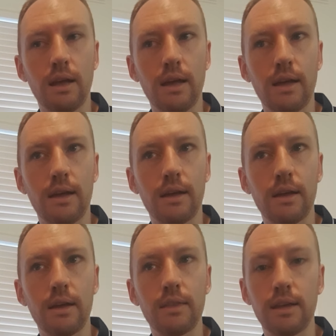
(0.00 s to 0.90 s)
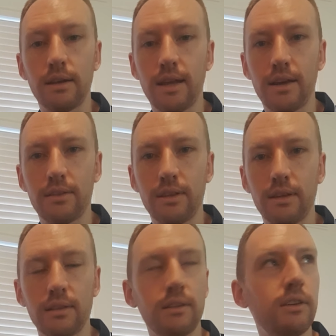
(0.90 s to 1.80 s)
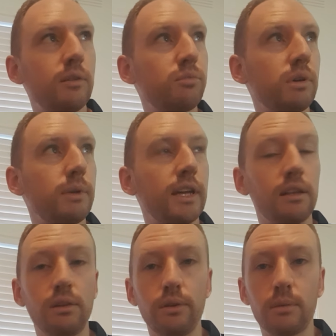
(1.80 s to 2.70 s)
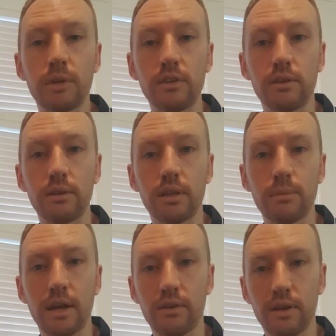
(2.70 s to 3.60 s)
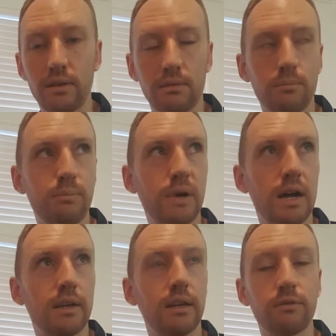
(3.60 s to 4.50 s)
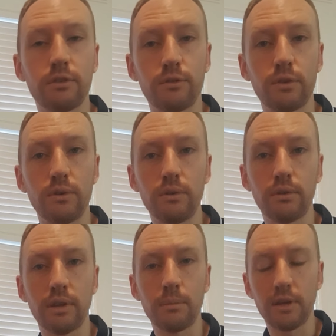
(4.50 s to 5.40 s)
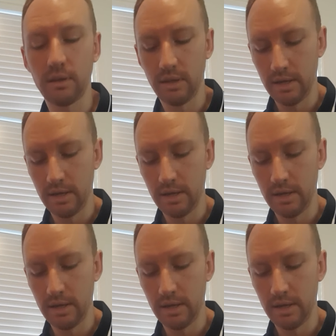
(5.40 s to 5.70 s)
And then count you can probably hear Luna, my dog, in the background, barking for food or something.